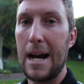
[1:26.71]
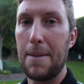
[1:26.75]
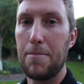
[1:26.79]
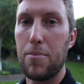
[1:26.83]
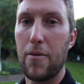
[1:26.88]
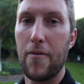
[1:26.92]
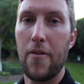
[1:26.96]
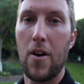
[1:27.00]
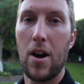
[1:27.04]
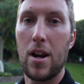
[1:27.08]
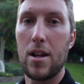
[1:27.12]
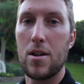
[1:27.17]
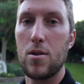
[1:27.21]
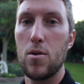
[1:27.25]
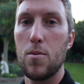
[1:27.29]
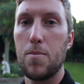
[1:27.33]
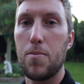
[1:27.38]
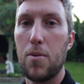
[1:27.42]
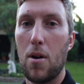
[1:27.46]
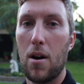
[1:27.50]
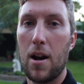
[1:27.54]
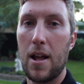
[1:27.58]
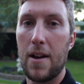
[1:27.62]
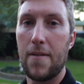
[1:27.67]
provide a cool
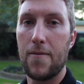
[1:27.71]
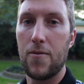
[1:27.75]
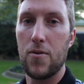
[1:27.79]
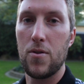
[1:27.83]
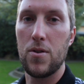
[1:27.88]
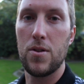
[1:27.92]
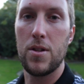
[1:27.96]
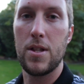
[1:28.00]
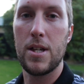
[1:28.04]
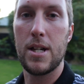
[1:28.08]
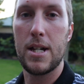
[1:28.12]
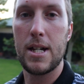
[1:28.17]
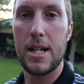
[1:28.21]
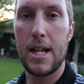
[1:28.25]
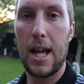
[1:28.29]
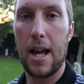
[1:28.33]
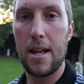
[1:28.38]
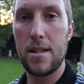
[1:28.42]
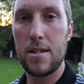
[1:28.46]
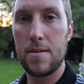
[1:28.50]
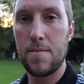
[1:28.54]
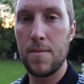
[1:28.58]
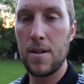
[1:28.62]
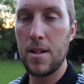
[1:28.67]
product for the
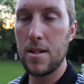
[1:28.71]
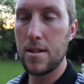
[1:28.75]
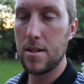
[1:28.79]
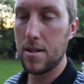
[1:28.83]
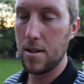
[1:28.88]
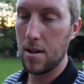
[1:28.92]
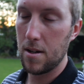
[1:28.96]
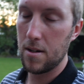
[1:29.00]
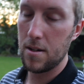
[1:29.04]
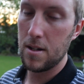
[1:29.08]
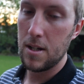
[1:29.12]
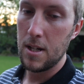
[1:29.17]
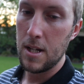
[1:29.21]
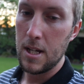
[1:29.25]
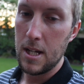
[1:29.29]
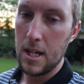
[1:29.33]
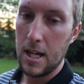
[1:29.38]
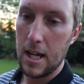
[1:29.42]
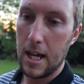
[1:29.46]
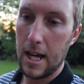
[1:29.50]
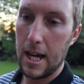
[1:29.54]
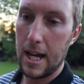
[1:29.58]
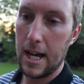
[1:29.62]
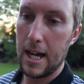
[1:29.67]
customer. So
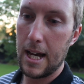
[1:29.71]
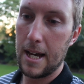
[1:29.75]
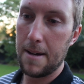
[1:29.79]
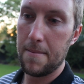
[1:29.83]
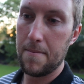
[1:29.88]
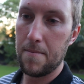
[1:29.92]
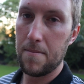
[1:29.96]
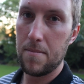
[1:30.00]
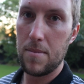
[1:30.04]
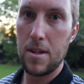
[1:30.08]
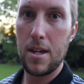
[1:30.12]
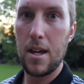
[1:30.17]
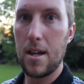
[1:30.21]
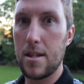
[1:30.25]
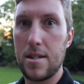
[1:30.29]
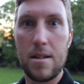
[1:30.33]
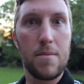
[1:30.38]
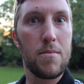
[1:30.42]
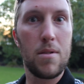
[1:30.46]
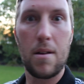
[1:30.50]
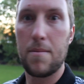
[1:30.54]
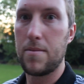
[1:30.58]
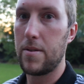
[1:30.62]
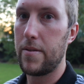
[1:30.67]
yeah,
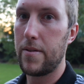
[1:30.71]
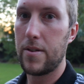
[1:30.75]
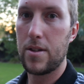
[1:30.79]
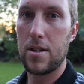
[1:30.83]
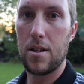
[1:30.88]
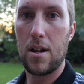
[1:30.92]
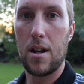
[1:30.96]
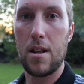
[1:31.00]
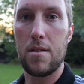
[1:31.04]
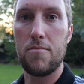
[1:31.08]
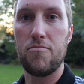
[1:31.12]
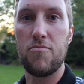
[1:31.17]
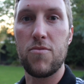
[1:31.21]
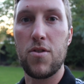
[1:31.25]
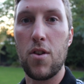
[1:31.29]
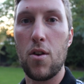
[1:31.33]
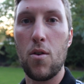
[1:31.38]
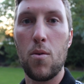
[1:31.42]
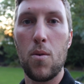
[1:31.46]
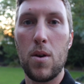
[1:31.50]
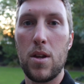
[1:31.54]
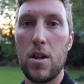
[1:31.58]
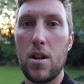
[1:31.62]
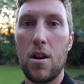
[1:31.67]
sometimes you just got to
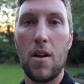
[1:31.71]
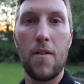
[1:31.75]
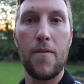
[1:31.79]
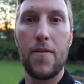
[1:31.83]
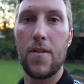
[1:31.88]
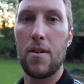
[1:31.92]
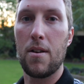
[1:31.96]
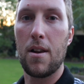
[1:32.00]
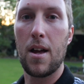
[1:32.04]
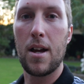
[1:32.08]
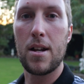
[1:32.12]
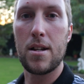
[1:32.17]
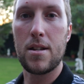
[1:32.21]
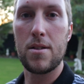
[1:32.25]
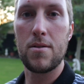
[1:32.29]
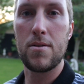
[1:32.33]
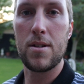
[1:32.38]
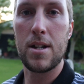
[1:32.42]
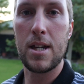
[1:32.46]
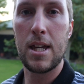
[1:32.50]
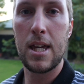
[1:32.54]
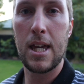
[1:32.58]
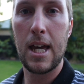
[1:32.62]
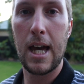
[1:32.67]
do what you don't feel like
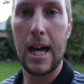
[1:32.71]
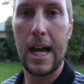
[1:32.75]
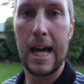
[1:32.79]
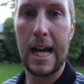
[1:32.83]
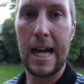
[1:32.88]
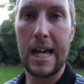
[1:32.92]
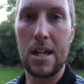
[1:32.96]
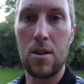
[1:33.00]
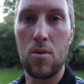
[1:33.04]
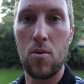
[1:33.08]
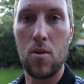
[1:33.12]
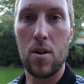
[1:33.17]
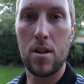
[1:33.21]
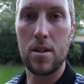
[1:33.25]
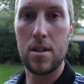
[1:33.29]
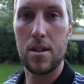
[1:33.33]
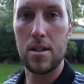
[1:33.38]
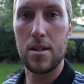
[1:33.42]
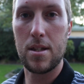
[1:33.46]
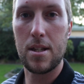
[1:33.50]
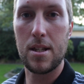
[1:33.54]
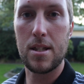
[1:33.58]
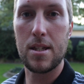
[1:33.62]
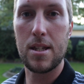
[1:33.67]
doing in order to
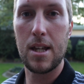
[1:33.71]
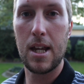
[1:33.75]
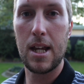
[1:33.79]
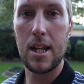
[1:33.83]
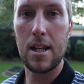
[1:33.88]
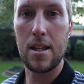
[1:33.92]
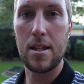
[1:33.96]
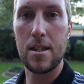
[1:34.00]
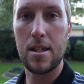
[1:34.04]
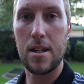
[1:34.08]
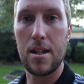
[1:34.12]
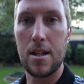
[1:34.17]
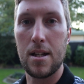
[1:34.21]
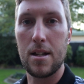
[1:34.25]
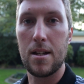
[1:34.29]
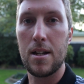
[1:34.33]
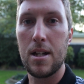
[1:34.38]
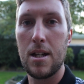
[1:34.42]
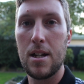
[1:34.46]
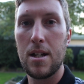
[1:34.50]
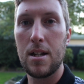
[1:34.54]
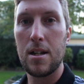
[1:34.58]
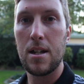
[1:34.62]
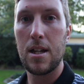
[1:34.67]
succeed and
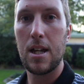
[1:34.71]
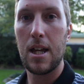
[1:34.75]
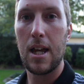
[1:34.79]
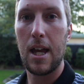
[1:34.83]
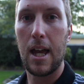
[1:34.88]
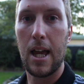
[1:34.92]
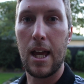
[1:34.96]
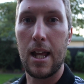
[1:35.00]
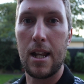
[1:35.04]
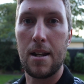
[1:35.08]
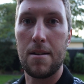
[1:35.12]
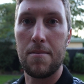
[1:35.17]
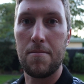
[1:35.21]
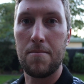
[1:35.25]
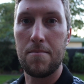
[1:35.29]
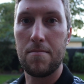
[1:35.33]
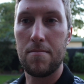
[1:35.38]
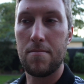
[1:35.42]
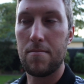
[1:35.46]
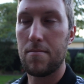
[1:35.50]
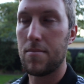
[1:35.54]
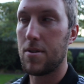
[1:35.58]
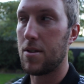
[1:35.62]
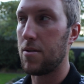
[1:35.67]

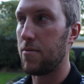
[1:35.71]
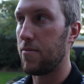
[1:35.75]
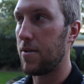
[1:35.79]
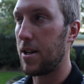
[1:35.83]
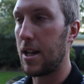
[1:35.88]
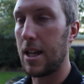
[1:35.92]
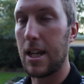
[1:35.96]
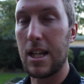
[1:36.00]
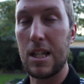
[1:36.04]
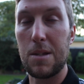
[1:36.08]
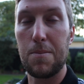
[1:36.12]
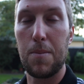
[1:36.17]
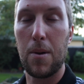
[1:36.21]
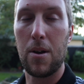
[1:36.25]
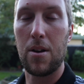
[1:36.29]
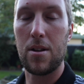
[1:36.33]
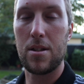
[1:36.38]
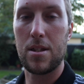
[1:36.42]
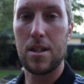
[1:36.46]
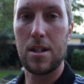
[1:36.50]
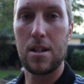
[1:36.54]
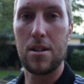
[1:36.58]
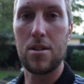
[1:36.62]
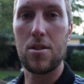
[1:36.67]
to really
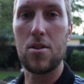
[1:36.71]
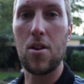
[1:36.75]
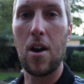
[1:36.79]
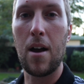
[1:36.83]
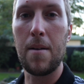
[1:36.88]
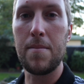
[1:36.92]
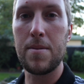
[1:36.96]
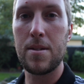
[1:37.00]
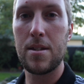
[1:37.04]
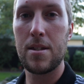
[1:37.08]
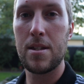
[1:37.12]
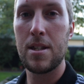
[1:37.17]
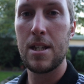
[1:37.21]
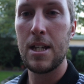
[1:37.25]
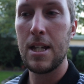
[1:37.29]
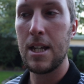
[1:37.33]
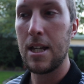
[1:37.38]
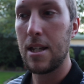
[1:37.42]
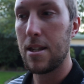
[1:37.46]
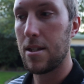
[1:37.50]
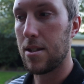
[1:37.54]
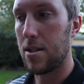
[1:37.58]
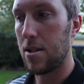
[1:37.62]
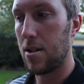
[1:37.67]
experience the good times.
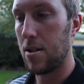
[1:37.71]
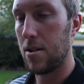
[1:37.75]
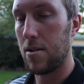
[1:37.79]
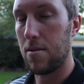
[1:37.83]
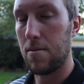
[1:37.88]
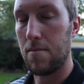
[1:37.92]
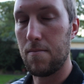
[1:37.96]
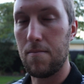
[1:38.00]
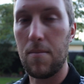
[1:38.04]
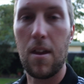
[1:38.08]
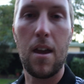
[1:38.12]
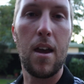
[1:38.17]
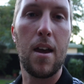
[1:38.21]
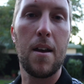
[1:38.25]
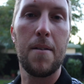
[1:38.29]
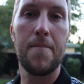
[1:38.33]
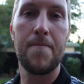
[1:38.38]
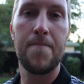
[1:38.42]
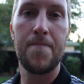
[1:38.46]
So yeah,